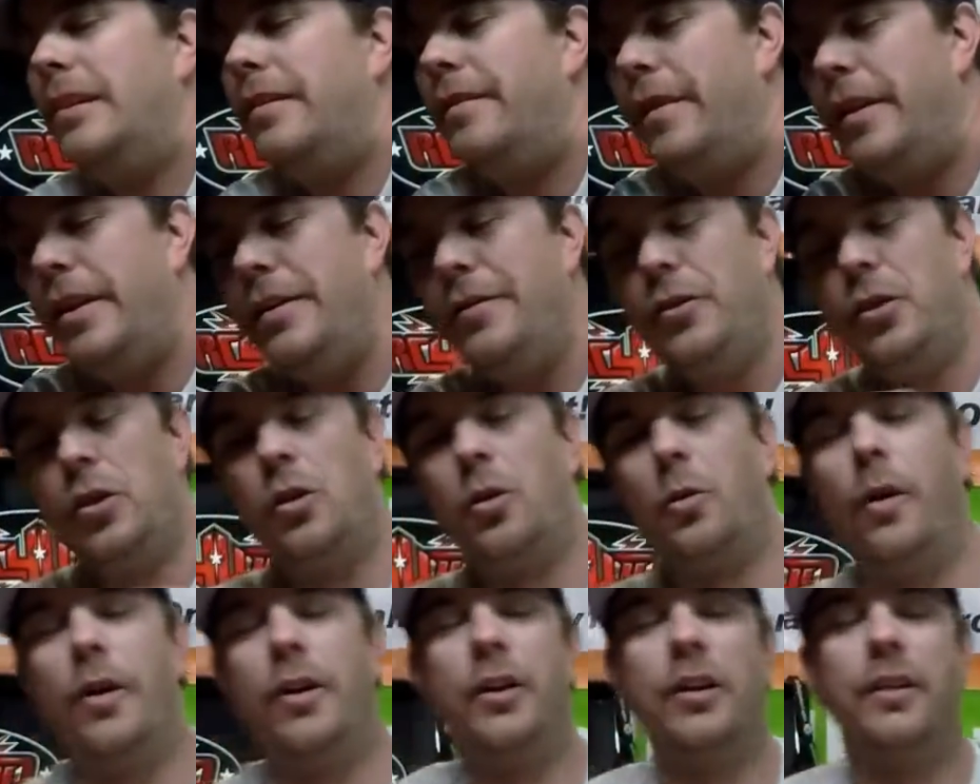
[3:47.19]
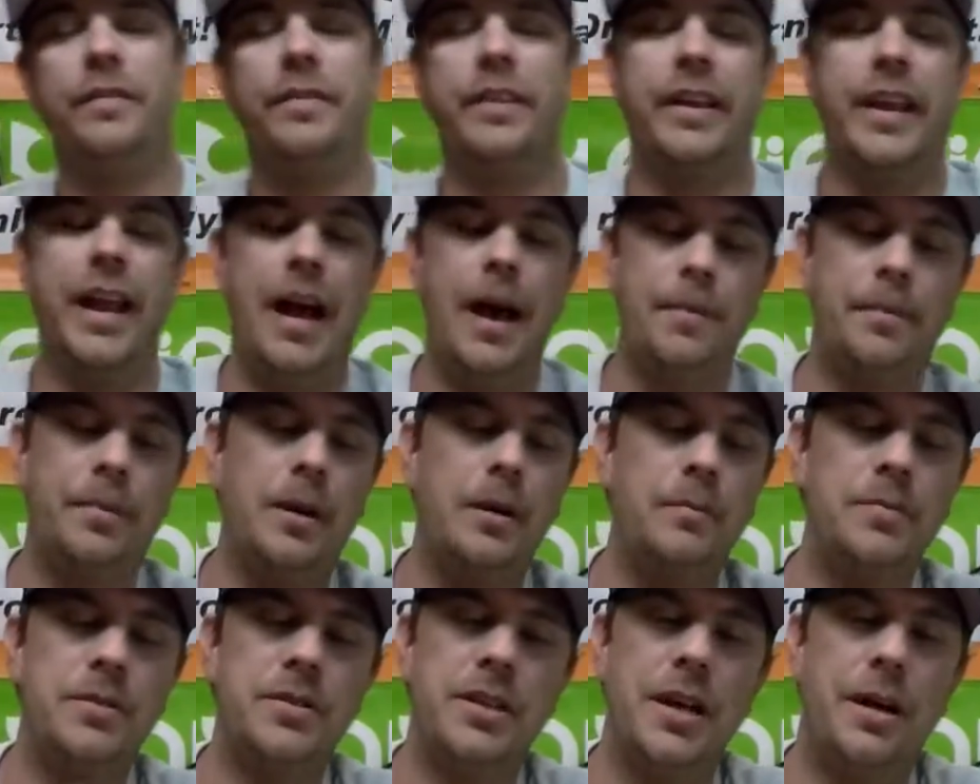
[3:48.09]
If any of you are wondering if the cap
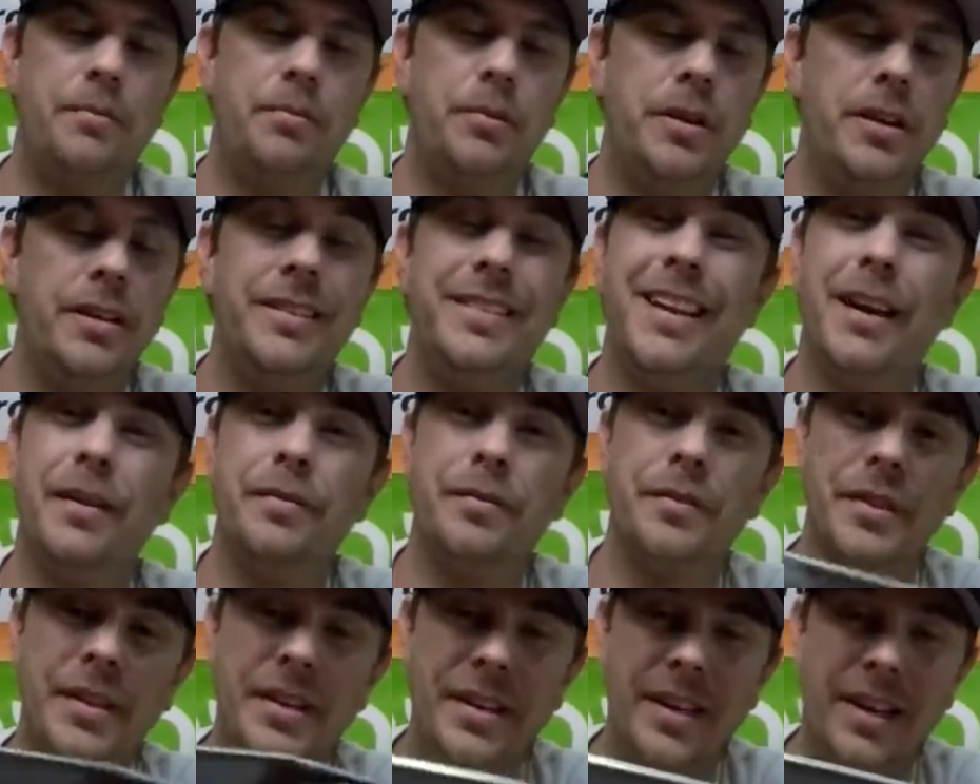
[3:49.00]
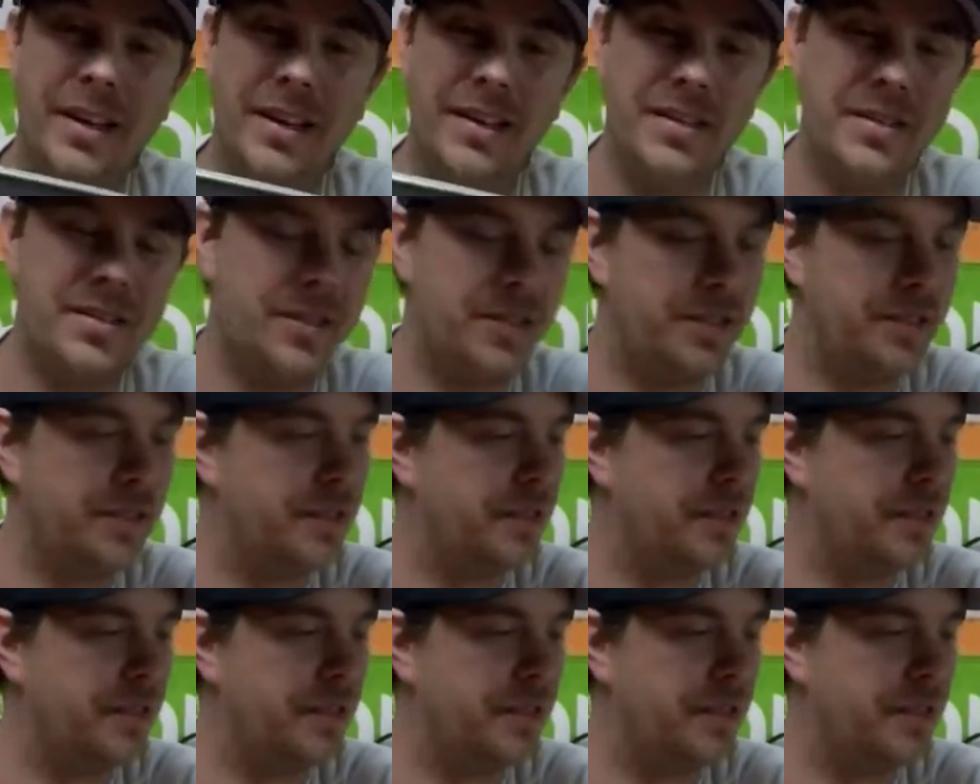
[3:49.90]
comes separate, it definitely does.